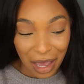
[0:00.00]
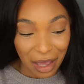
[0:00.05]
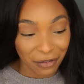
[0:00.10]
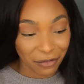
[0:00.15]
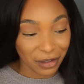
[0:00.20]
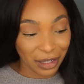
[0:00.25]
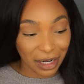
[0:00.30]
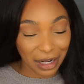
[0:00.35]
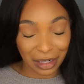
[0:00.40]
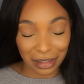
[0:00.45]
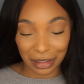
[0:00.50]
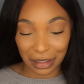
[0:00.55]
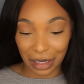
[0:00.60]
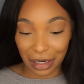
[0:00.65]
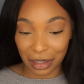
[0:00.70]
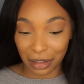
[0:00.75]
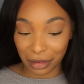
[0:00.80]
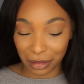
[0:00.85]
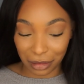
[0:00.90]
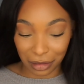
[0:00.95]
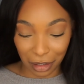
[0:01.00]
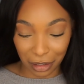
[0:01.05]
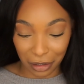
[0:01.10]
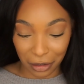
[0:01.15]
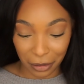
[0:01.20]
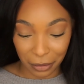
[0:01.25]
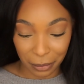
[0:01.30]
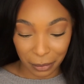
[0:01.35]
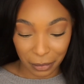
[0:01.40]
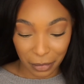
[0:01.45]
feel like I look like a
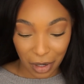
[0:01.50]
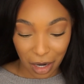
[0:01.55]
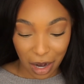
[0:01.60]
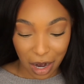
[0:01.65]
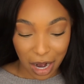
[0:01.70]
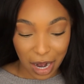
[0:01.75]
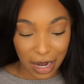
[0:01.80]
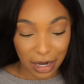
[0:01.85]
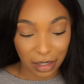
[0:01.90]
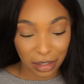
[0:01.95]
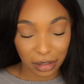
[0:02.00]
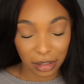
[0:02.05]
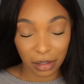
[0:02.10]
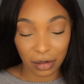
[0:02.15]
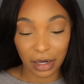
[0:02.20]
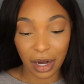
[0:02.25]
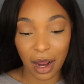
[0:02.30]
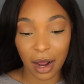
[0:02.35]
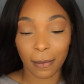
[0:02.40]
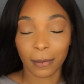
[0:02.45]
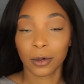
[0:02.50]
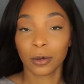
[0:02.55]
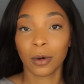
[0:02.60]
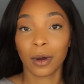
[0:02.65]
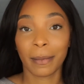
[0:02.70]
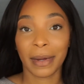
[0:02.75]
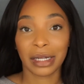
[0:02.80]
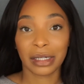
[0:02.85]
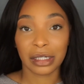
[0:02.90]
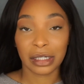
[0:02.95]
thumb. All right, so now I'm doing
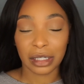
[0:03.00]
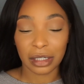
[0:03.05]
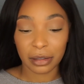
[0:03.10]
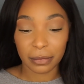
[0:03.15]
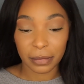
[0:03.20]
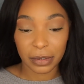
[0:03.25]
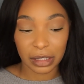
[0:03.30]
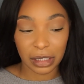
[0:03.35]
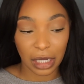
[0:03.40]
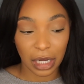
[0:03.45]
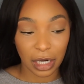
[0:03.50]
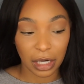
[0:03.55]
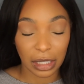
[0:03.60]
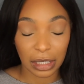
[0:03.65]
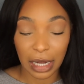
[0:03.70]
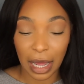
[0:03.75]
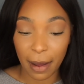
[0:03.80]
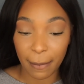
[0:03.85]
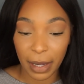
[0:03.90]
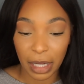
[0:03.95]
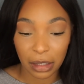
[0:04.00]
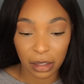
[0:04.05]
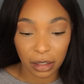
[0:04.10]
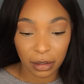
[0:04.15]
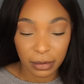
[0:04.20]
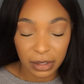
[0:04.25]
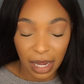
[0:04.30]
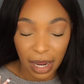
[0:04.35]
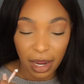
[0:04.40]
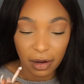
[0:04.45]
my lips. I gotta line my
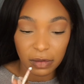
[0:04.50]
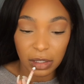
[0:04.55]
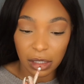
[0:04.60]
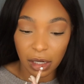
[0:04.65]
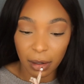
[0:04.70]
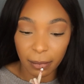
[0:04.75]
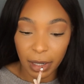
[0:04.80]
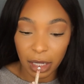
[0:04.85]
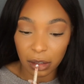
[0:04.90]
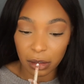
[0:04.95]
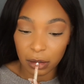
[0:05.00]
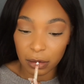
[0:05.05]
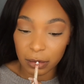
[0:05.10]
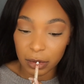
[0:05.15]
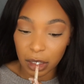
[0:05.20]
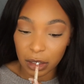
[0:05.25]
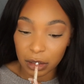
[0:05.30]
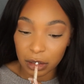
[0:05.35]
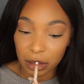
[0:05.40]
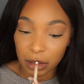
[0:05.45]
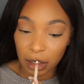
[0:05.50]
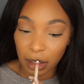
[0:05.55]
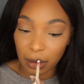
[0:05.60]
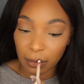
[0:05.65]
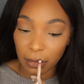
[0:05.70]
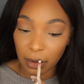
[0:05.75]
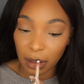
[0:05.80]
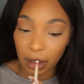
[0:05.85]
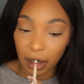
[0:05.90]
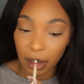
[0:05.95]
lips. I have to line my lips. I just
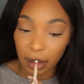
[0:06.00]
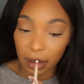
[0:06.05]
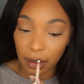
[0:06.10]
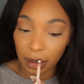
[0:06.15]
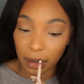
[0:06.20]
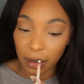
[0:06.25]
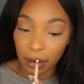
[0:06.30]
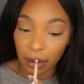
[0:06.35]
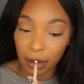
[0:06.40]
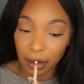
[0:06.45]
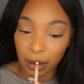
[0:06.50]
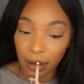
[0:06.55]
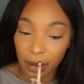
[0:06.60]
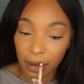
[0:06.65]
can't be out here